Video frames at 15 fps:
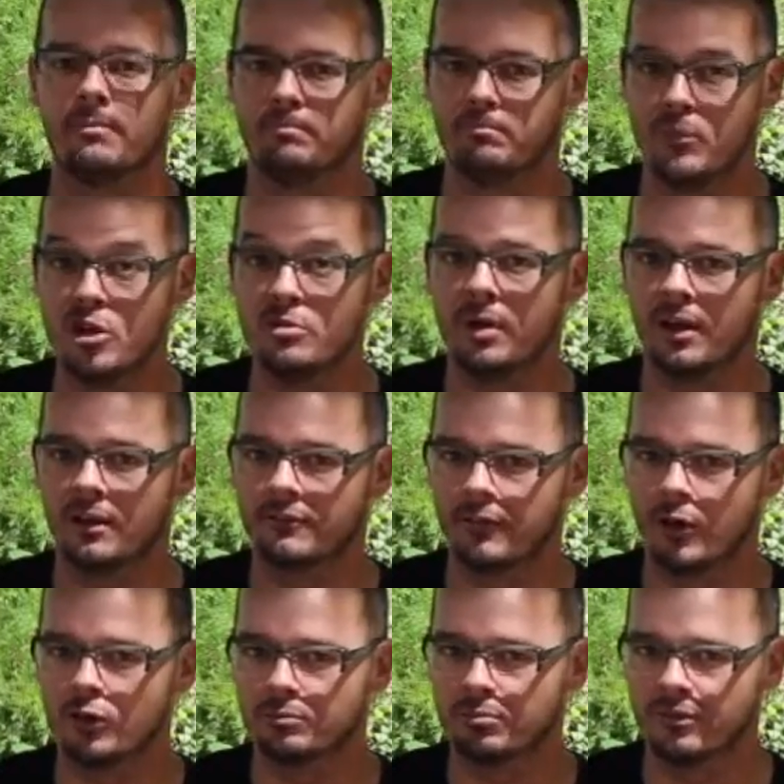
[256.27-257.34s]
mobile
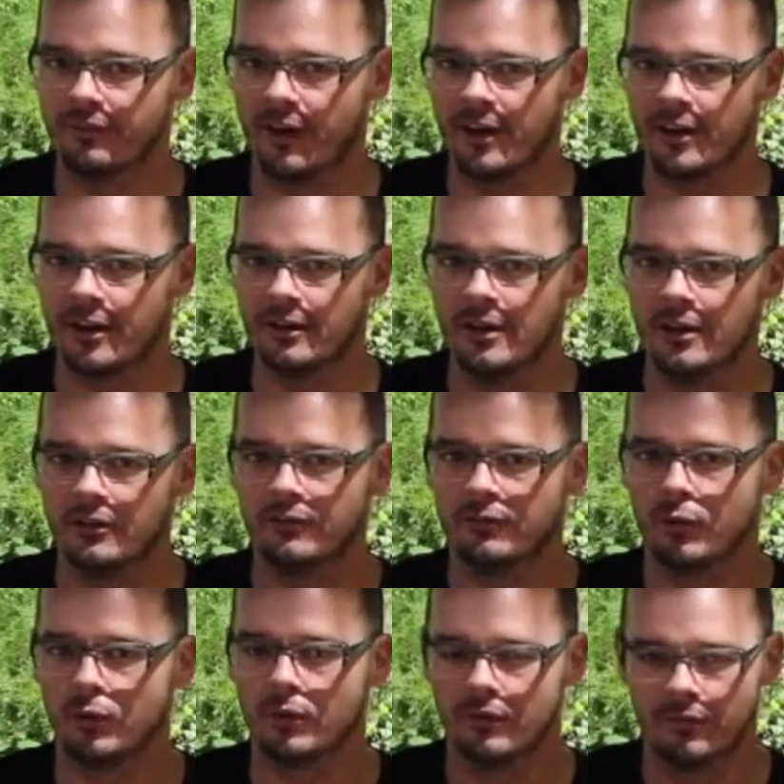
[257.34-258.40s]
phone provider
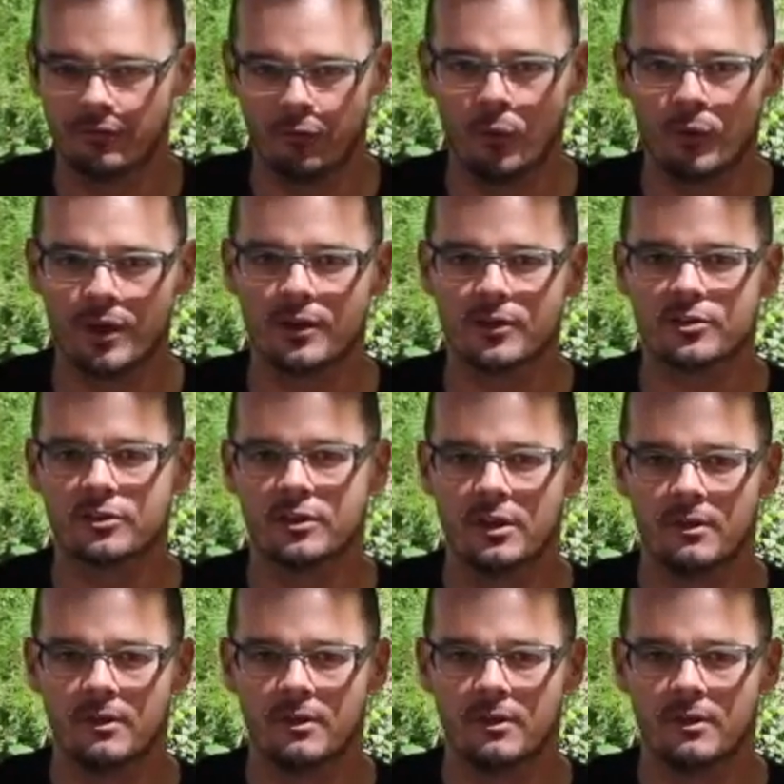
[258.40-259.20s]
for 4 years